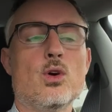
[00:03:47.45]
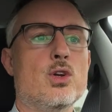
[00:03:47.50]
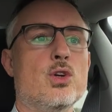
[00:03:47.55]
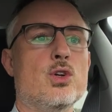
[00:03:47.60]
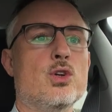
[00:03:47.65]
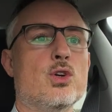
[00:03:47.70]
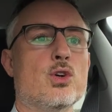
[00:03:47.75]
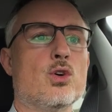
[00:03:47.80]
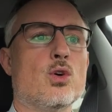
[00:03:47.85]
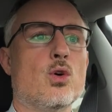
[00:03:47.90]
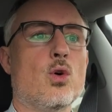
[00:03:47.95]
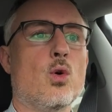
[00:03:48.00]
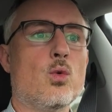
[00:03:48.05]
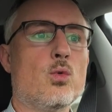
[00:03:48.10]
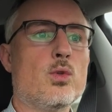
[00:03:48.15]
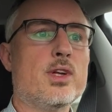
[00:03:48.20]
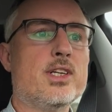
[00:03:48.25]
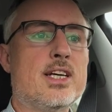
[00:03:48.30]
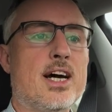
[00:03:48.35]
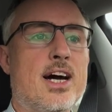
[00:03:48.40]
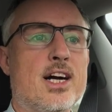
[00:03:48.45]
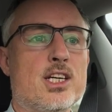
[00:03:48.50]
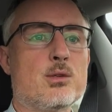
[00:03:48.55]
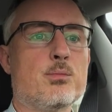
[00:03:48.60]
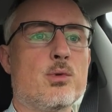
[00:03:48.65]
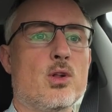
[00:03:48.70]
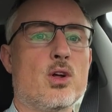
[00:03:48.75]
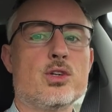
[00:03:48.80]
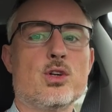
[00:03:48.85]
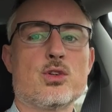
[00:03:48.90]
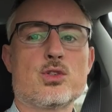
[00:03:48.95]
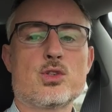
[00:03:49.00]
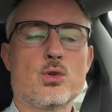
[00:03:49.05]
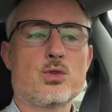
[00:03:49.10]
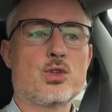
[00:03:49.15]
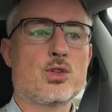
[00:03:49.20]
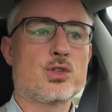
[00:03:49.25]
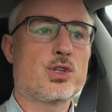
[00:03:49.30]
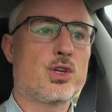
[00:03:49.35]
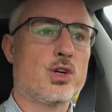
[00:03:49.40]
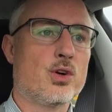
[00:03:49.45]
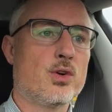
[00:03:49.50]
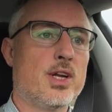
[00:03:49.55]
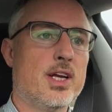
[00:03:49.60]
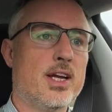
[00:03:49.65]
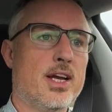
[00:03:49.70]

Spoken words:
you're only taxable on your Social Security